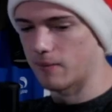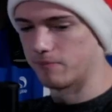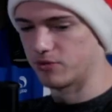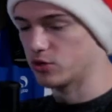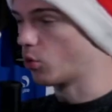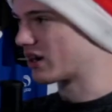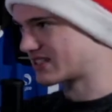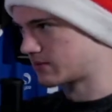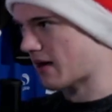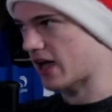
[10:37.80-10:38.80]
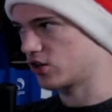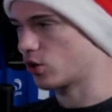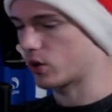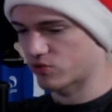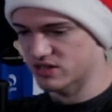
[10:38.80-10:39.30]
you want to sit back. You don't
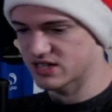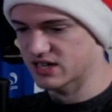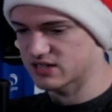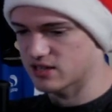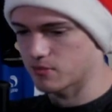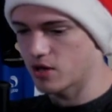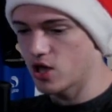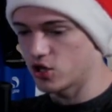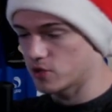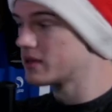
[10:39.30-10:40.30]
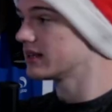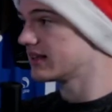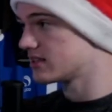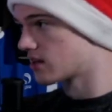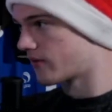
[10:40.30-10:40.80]
want to risk against them. You beat
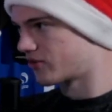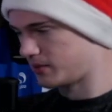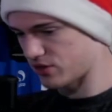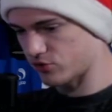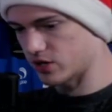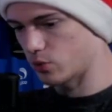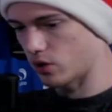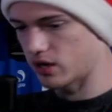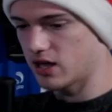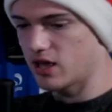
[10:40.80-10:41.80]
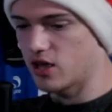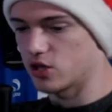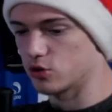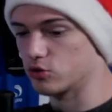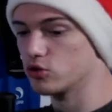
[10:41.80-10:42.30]
Leeds comfortably 3-1.
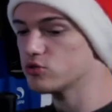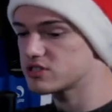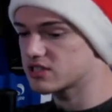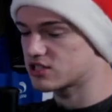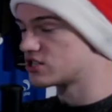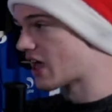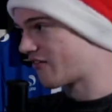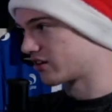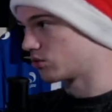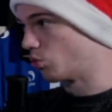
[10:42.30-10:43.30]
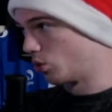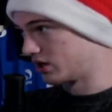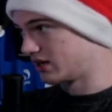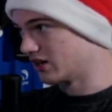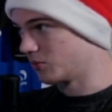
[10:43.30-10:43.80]
You lose to Everton
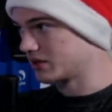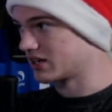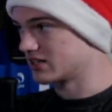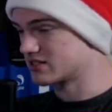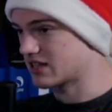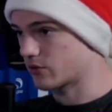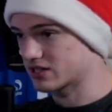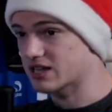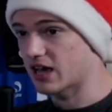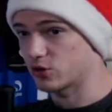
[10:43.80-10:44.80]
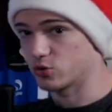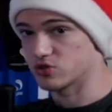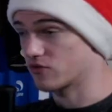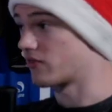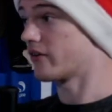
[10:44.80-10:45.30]
1-0 because they were a side who's
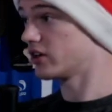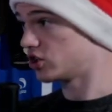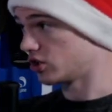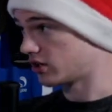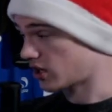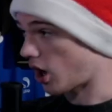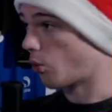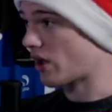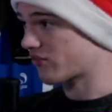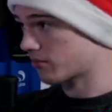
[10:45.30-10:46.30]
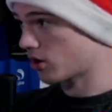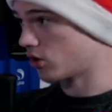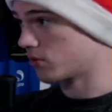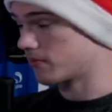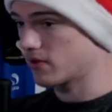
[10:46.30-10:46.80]
very good away from
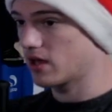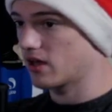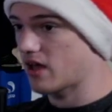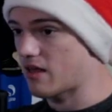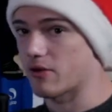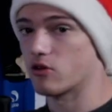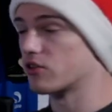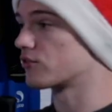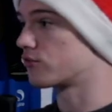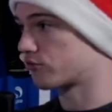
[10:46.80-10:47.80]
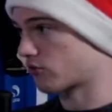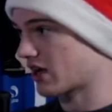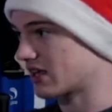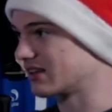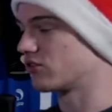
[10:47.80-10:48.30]
home, and they're a little
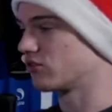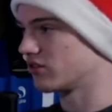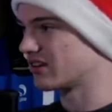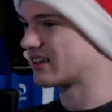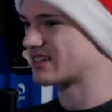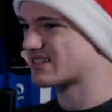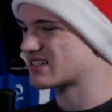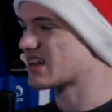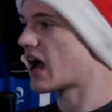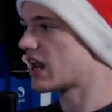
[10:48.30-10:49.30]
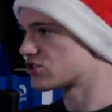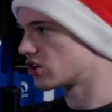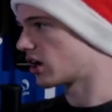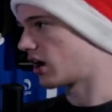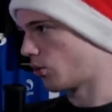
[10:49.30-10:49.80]
afraid, it's not as
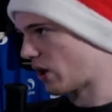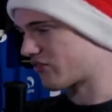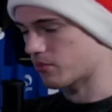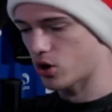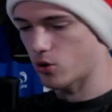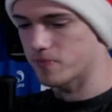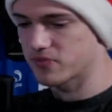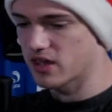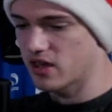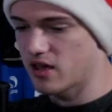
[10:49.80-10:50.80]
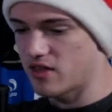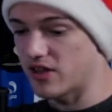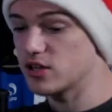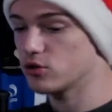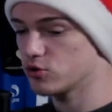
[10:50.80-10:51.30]
good away from home. Then
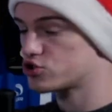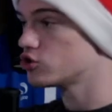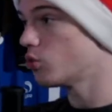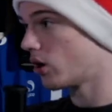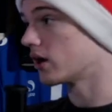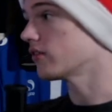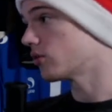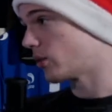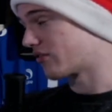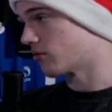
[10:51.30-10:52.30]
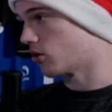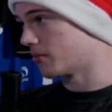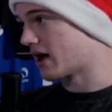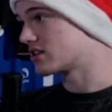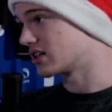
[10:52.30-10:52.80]
you lose 2-1 another away from home
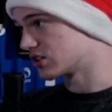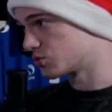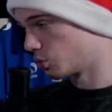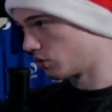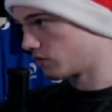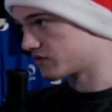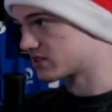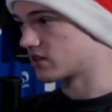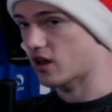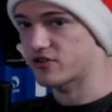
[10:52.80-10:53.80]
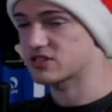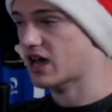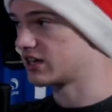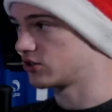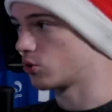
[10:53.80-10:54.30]
match against Wolves, another
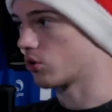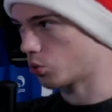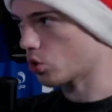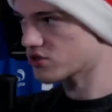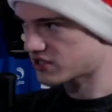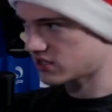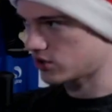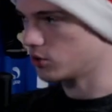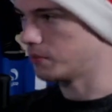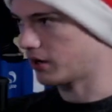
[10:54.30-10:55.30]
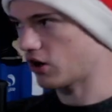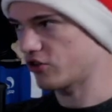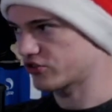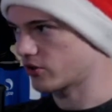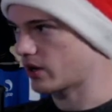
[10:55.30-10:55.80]
side who are worse than you, but
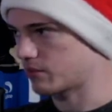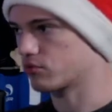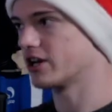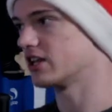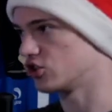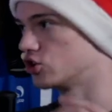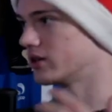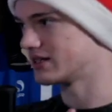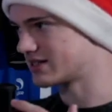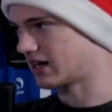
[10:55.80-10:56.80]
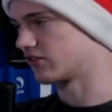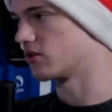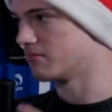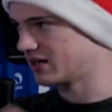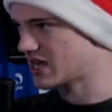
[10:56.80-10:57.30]
also a pretty good side. They're a
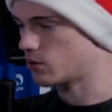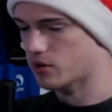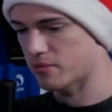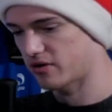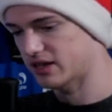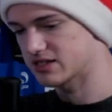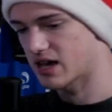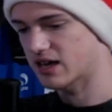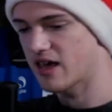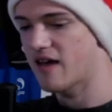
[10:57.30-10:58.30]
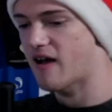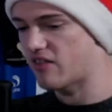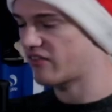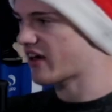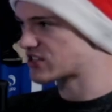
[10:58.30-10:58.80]
mid-table Premier League side. And
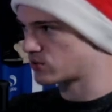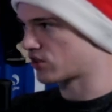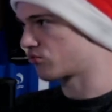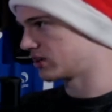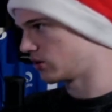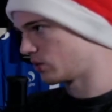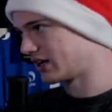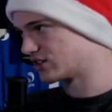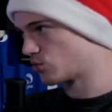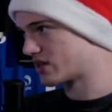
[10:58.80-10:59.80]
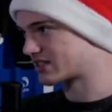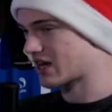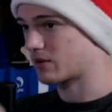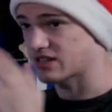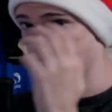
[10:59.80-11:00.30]
then last week a 3-0 win against West Ham,
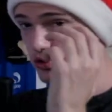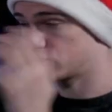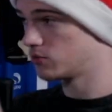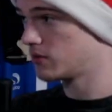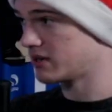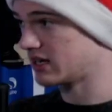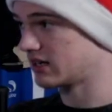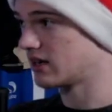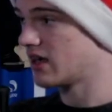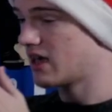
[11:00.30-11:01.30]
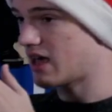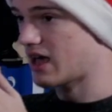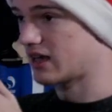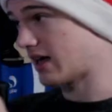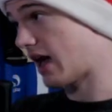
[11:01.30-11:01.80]
a side you should be beating,
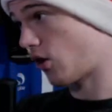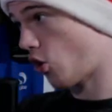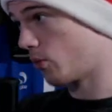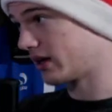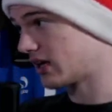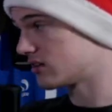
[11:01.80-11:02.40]
and at home again.